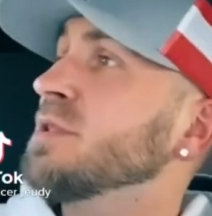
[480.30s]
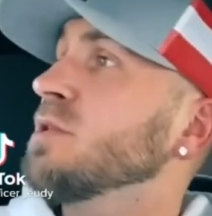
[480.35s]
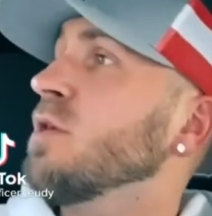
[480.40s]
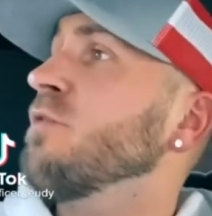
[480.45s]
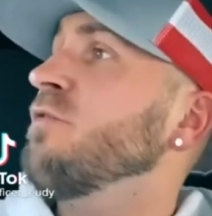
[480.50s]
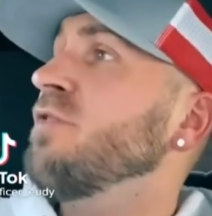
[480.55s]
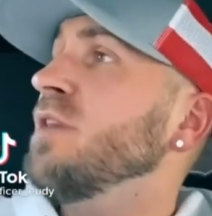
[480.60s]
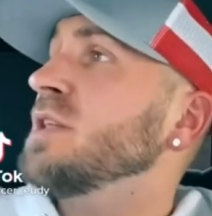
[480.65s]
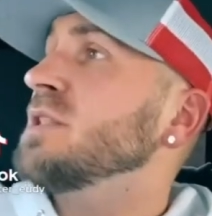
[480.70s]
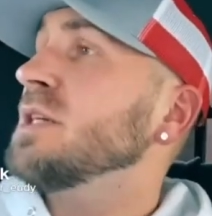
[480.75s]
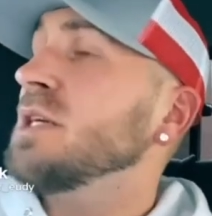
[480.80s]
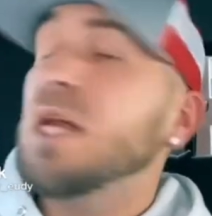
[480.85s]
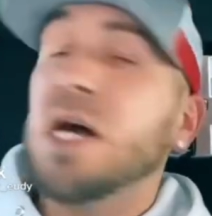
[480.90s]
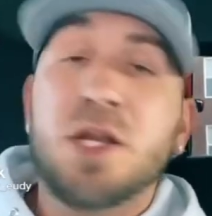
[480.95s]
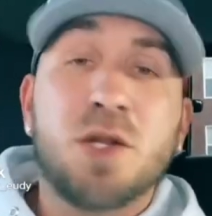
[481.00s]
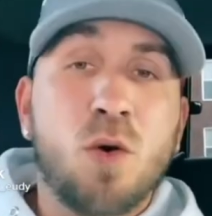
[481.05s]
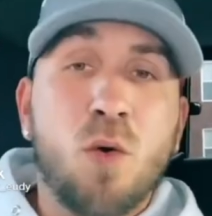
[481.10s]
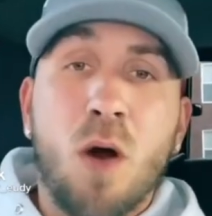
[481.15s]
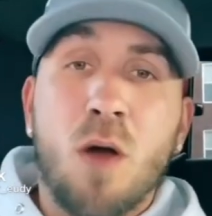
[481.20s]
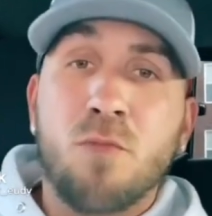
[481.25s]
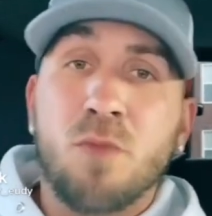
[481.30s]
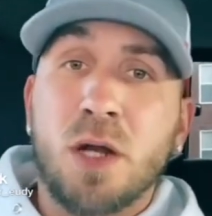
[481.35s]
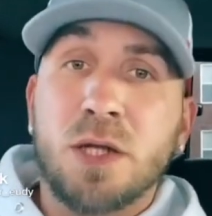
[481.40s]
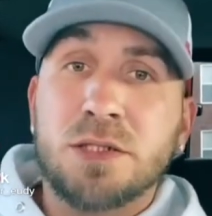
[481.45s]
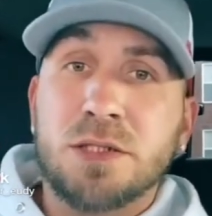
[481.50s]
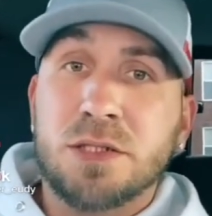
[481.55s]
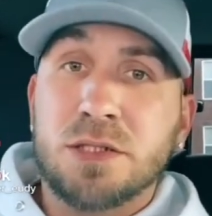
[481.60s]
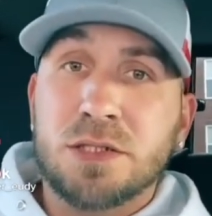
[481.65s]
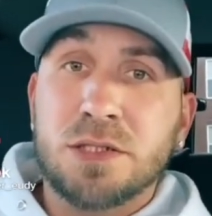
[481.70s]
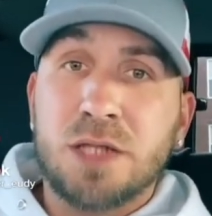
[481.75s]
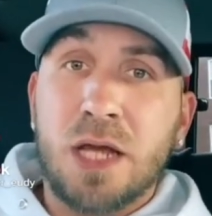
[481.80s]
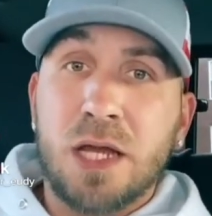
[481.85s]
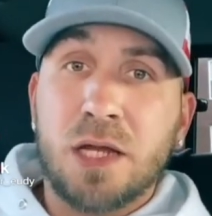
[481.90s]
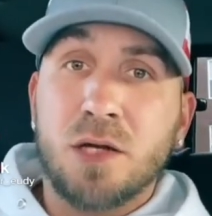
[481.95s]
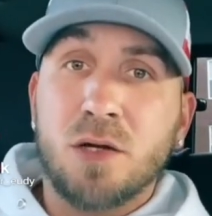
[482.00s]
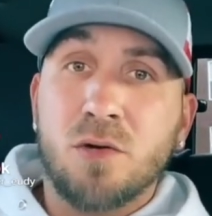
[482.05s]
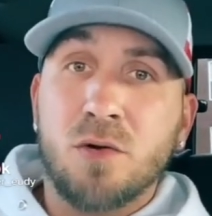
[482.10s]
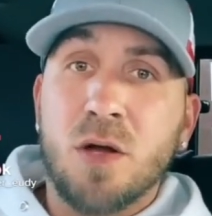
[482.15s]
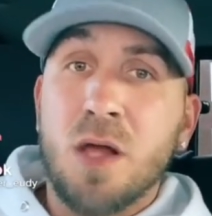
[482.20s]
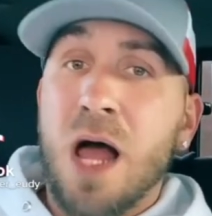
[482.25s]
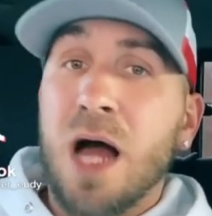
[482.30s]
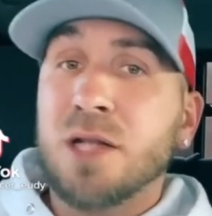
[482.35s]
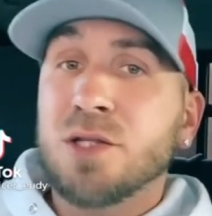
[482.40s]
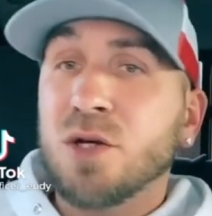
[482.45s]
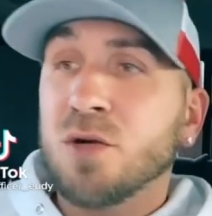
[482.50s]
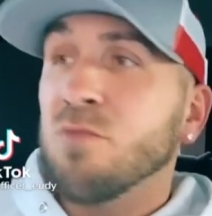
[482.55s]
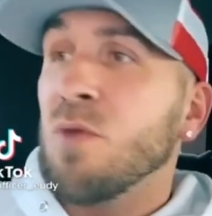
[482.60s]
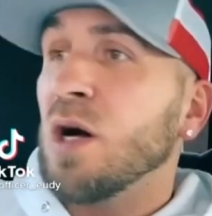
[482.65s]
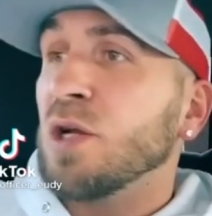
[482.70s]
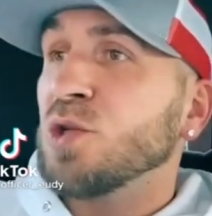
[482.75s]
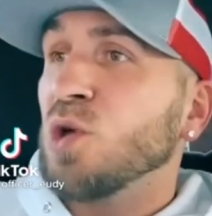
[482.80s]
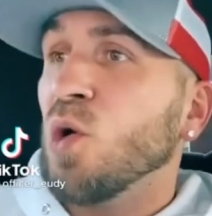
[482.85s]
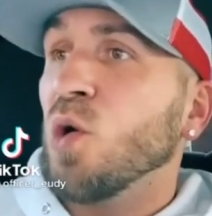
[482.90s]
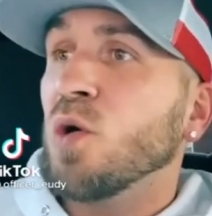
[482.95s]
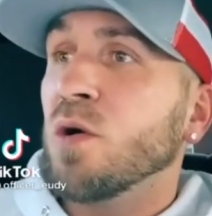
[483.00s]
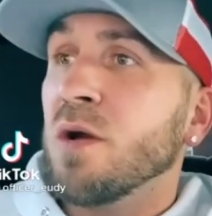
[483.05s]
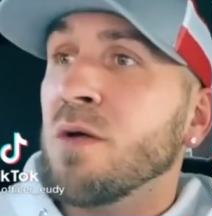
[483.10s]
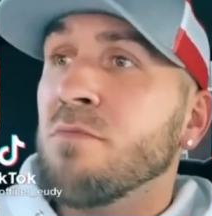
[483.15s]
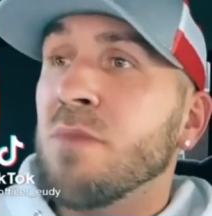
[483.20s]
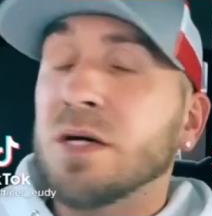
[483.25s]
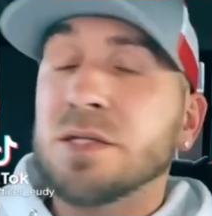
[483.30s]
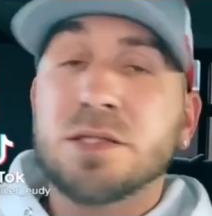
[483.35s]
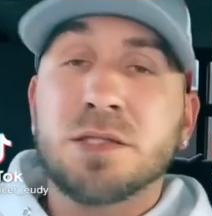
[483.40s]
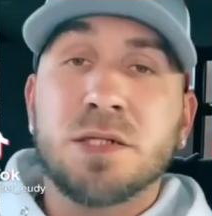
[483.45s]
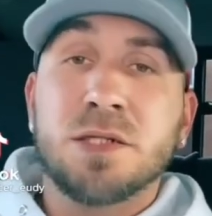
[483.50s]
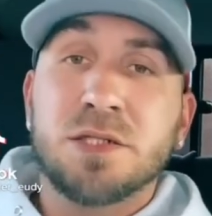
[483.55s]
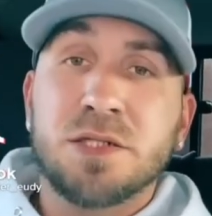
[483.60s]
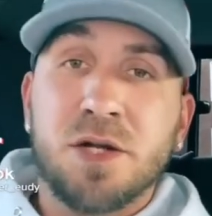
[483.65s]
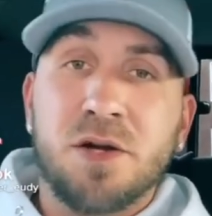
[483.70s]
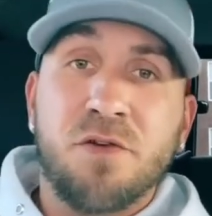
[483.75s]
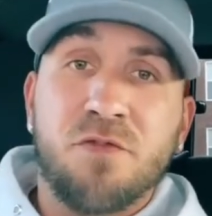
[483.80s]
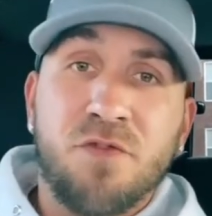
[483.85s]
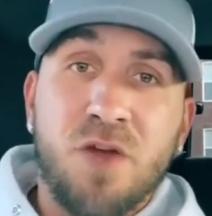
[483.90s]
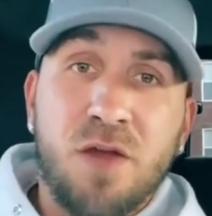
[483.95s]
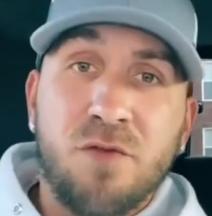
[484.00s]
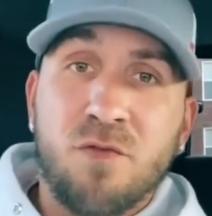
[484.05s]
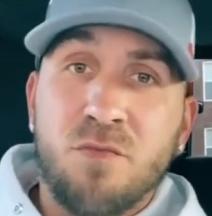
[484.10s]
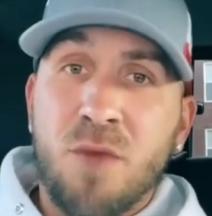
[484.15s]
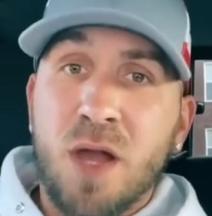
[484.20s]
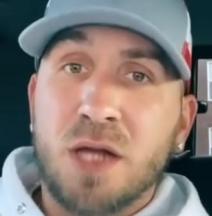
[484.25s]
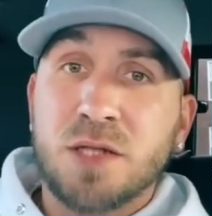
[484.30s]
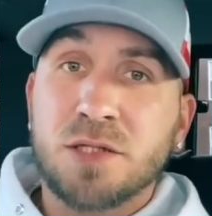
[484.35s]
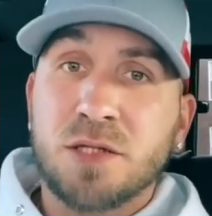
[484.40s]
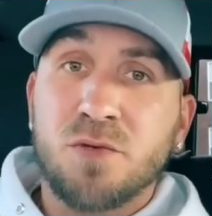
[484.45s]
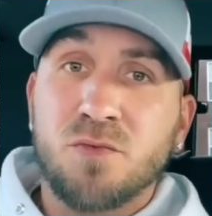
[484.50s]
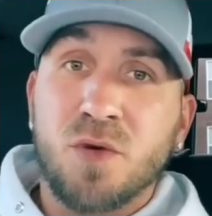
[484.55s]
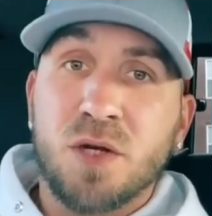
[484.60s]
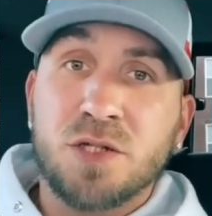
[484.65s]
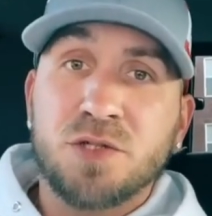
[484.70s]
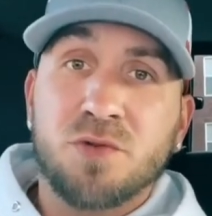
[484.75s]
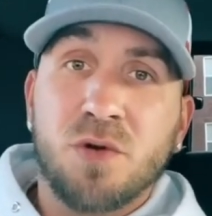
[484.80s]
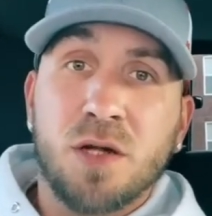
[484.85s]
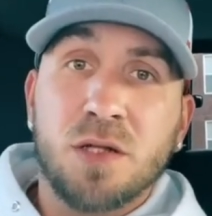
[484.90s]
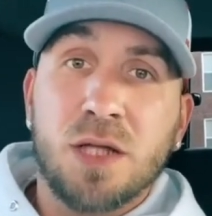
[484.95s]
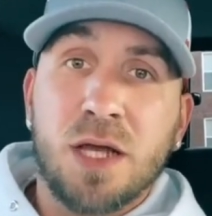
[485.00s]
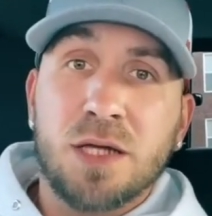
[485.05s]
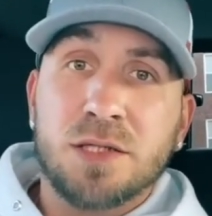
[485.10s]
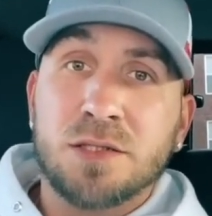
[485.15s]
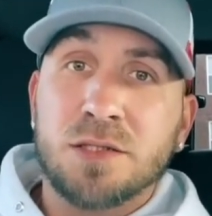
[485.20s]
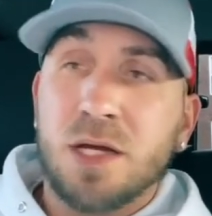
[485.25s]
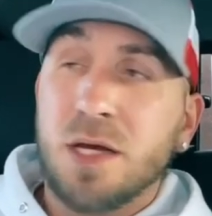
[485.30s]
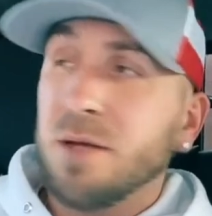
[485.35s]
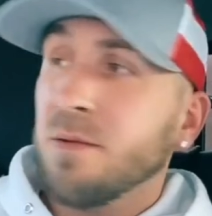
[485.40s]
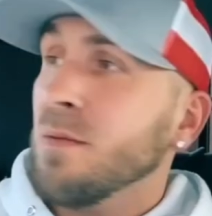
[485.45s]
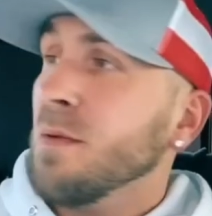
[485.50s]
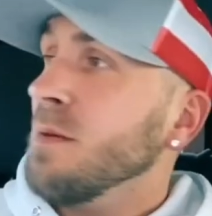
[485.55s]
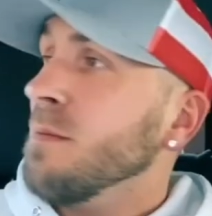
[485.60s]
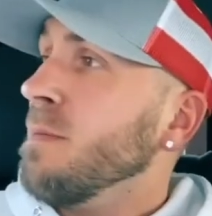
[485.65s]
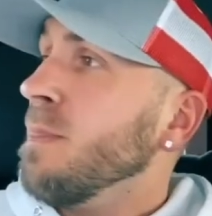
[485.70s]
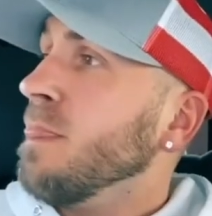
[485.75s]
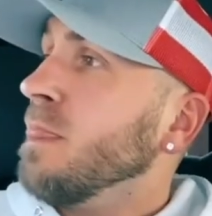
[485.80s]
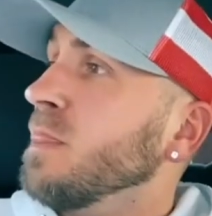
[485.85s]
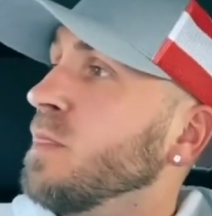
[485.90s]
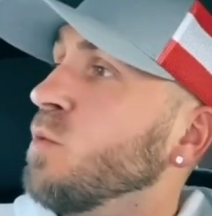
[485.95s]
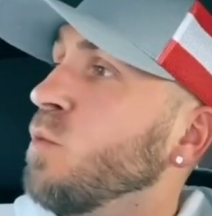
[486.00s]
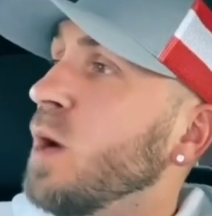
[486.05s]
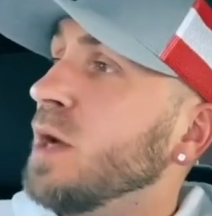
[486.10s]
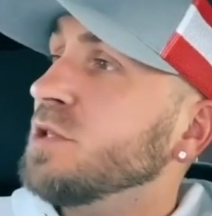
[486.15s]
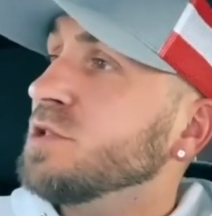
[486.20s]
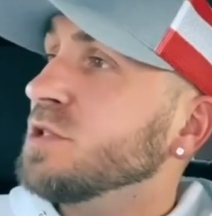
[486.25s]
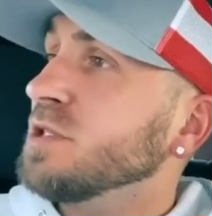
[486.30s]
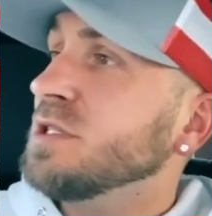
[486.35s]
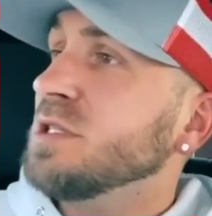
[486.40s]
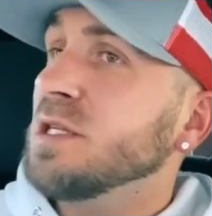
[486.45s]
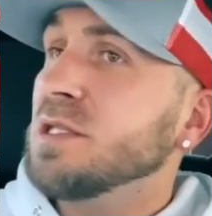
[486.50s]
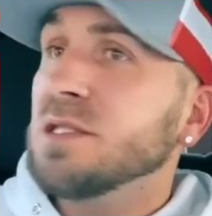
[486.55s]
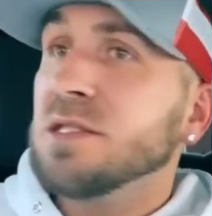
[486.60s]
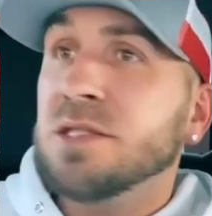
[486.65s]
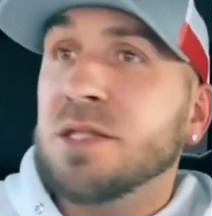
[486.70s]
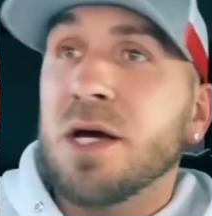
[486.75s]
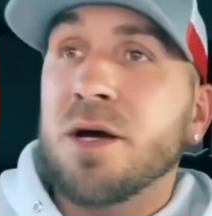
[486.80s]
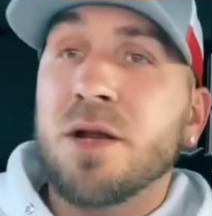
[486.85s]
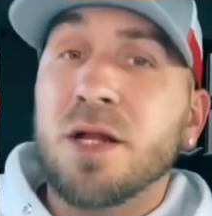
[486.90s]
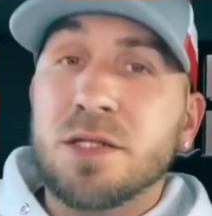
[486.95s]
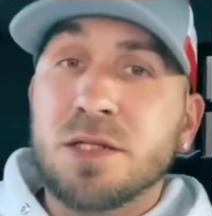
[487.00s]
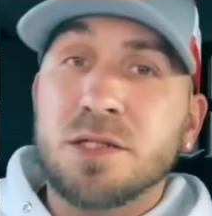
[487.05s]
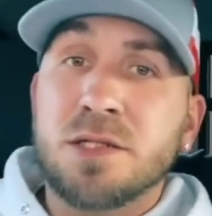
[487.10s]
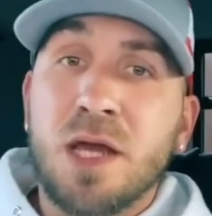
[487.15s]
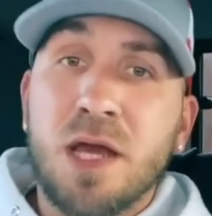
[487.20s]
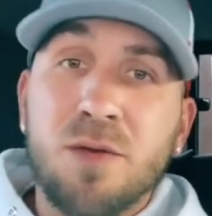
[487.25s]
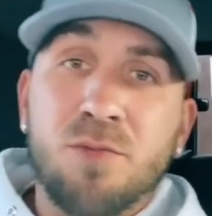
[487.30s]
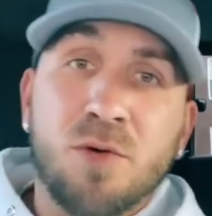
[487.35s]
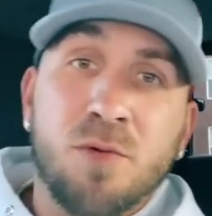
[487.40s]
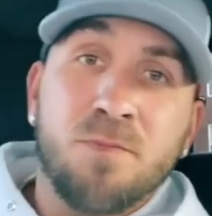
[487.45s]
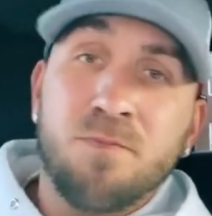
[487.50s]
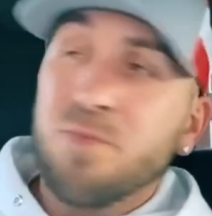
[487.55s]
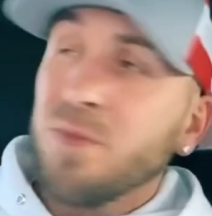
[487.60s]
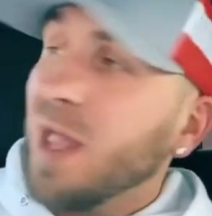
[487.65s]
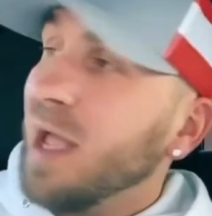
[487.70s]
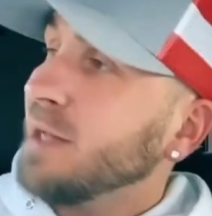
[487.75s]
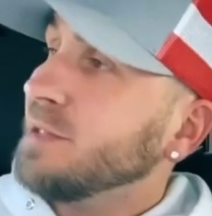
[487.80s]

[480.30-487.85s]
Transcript: 15, I know I'm raising a psycho. I took my daughter and my son to their favorite Mexican restaurant last night. The waitress sits us down at the table. At the